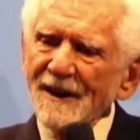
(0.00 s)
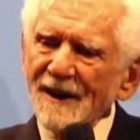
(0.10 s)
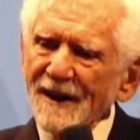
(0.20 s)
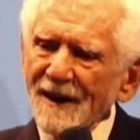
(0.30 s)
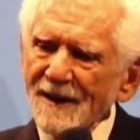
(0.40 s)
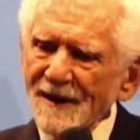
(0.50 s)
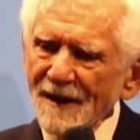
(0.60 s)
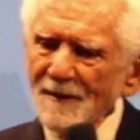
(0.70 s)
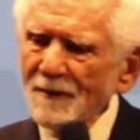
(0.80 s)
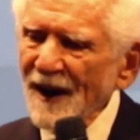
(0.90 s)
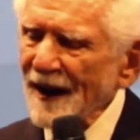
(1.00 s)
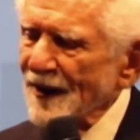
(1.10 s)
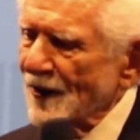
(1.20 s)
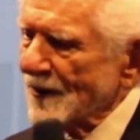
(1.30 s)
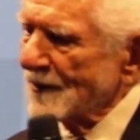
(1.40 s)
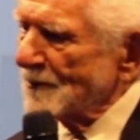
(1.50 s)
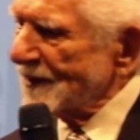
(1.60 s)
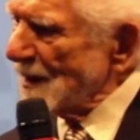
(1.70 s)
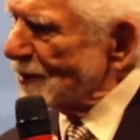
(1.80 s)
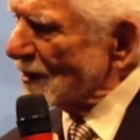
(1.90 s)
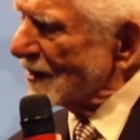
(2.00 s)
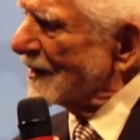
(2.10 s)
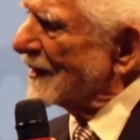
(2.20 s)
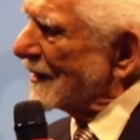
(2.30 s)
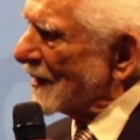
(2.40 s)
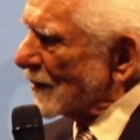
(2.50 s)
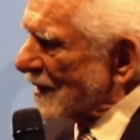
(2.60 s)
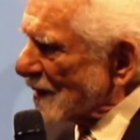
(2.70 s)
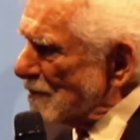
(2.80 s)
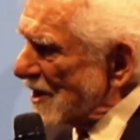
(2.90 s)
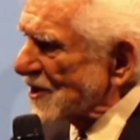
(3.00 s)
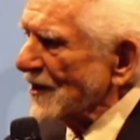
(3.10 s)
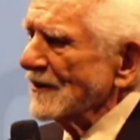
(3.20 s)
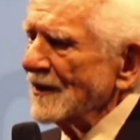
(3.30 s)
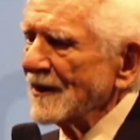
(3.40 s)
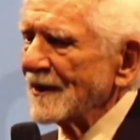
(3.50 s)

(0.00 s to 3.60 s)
they get done by people with a mission